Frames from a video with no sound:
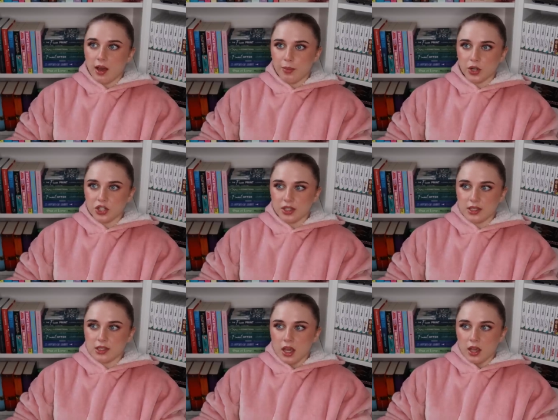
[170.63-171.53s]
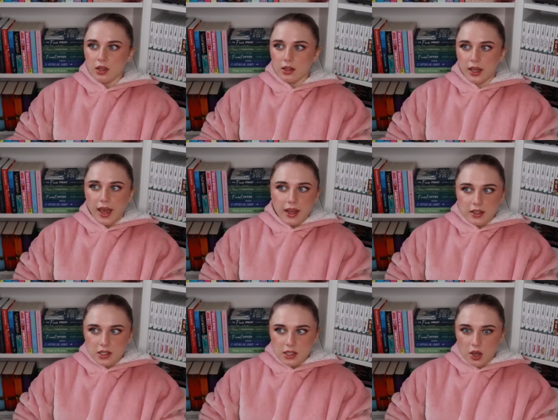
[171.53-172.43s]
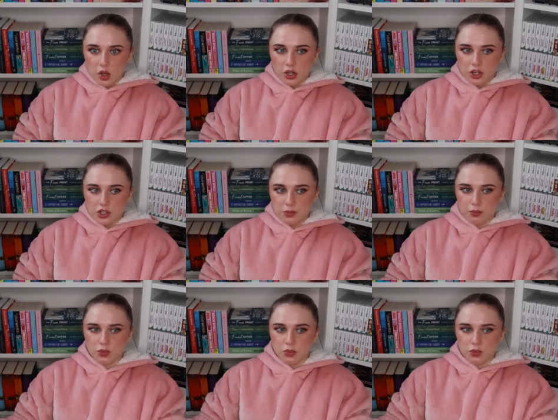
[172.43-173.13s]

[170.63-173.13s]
a bunch of these guests are gonna just